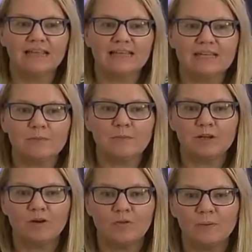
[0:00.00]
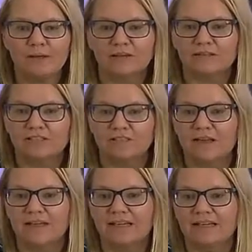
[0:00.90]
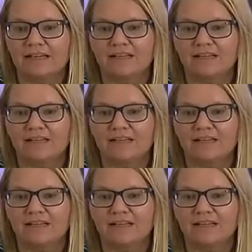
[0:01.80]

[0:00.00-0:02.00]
keep it open to, like,